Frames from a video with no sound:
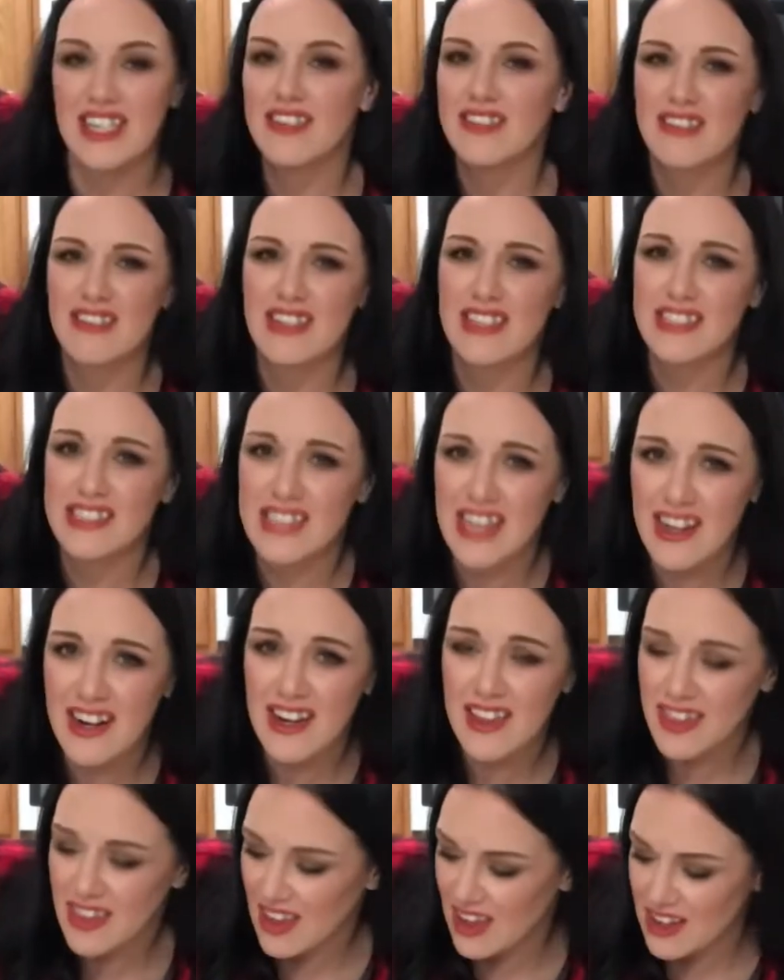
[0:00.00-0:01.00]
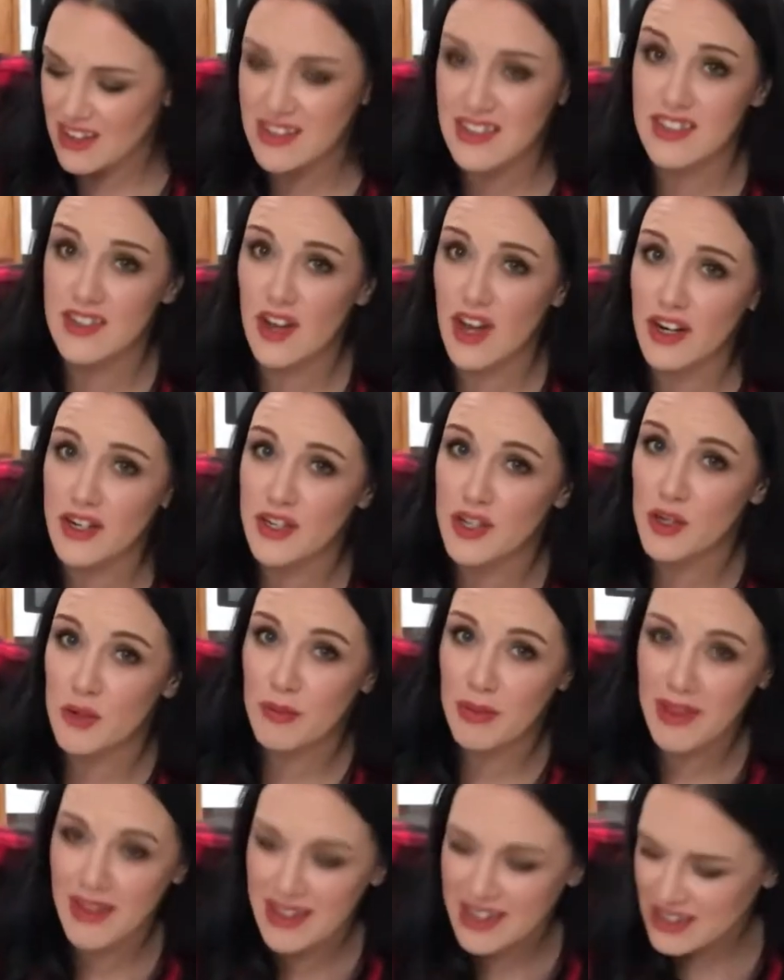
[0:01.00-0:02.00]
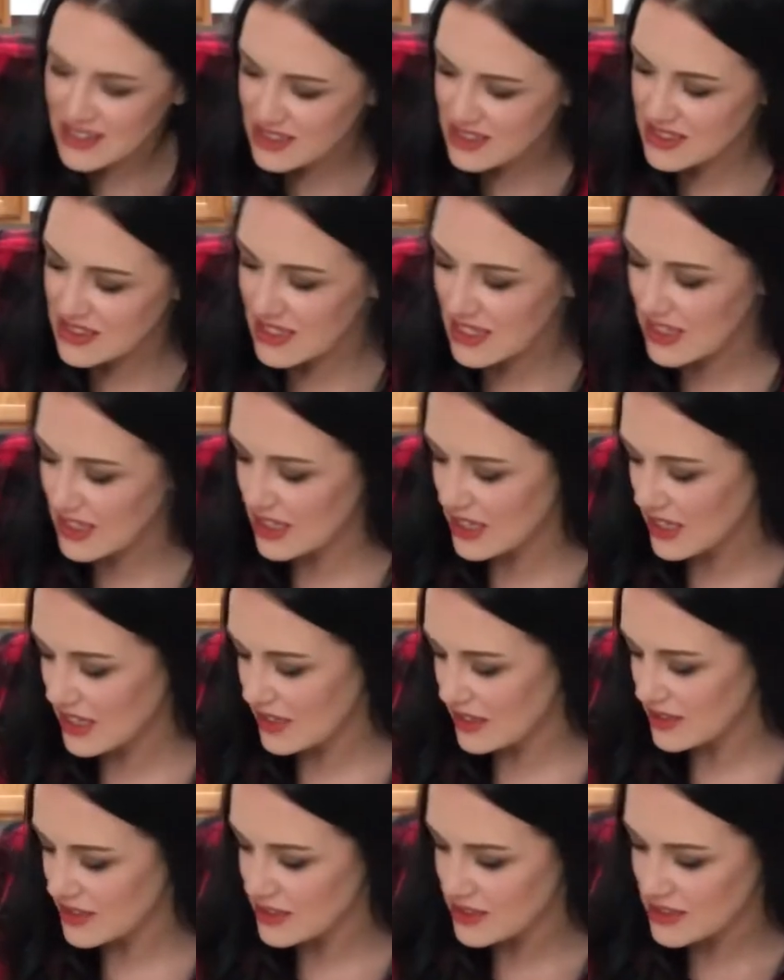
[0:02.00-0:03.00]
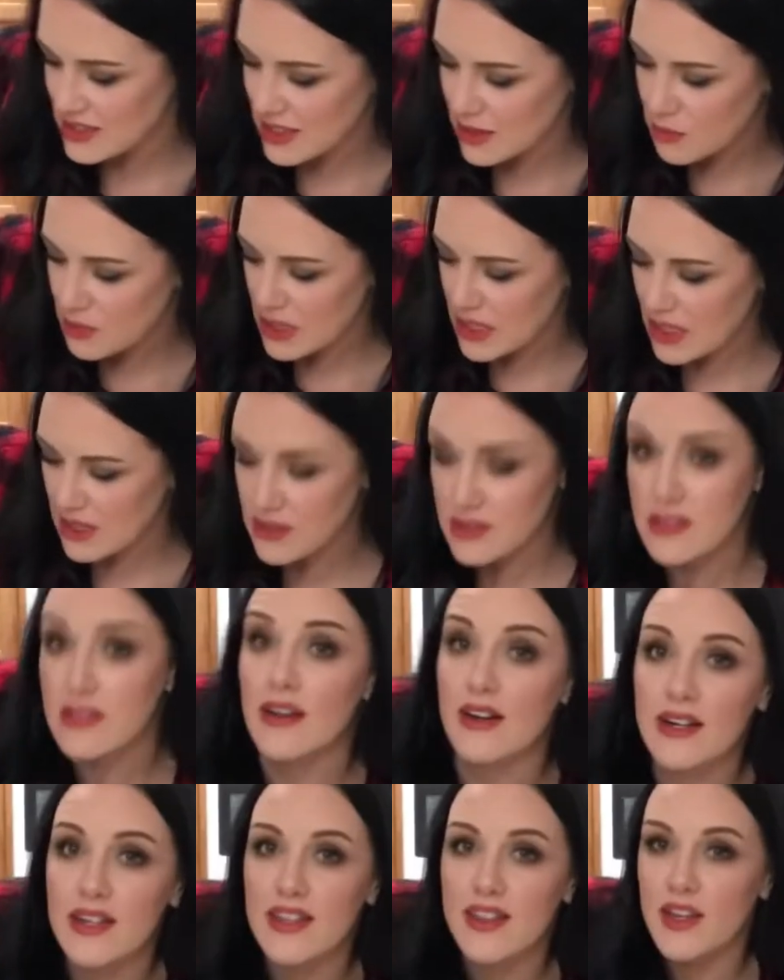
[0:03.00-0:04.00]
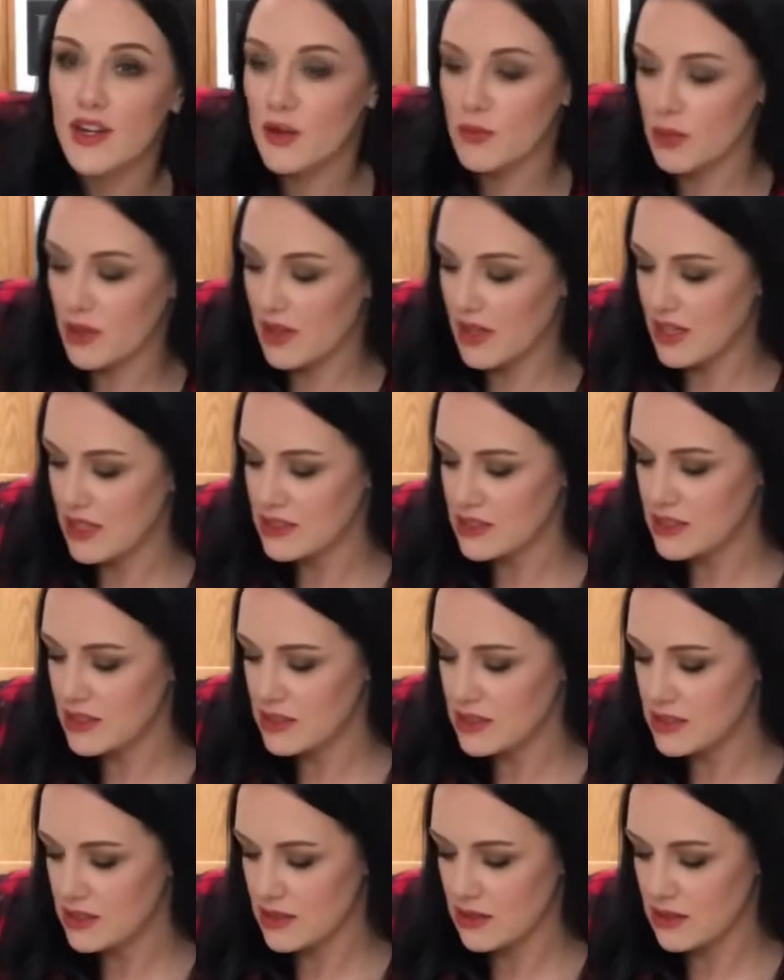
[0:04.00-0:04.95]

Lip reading: Is that a thing, to talk to your appliances like that? Does anybody else talk to their appliances?